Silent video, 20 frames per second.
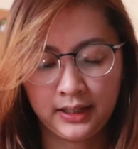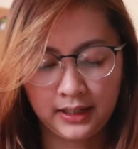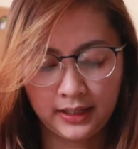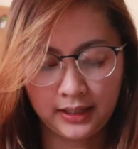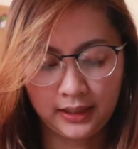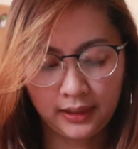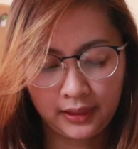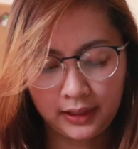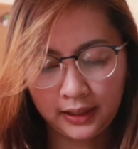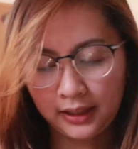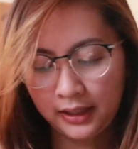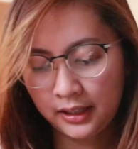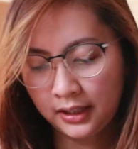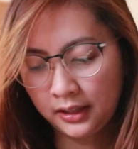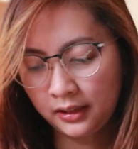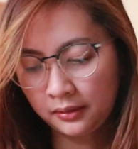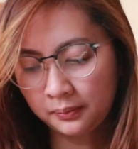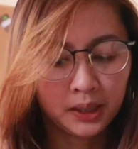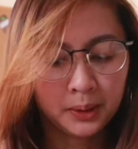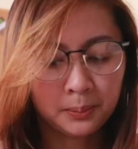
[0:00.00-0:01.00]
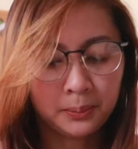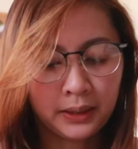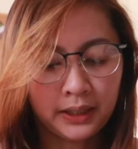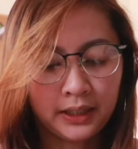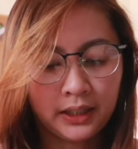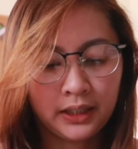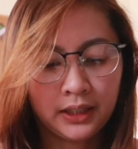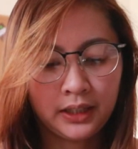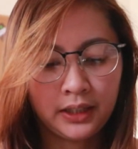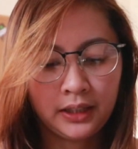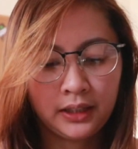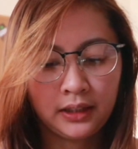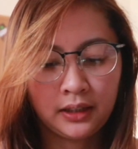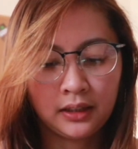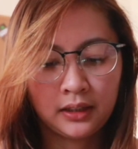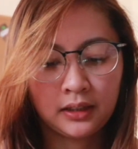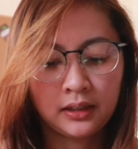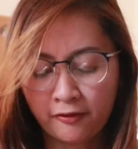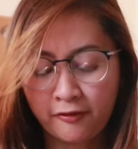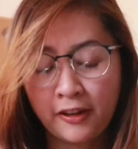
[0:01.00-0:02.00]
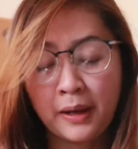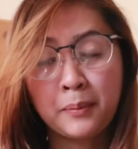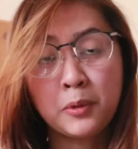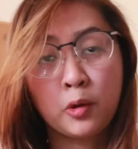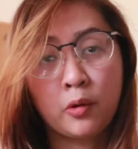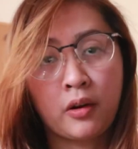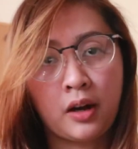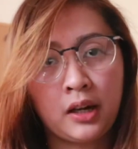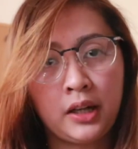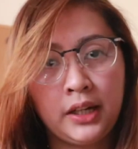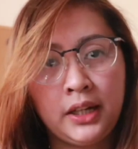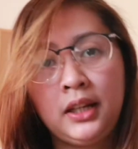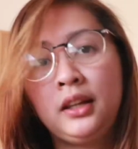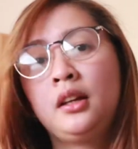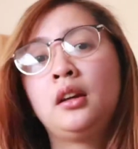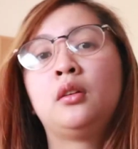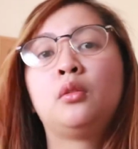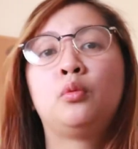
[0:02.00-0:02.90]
And then by February,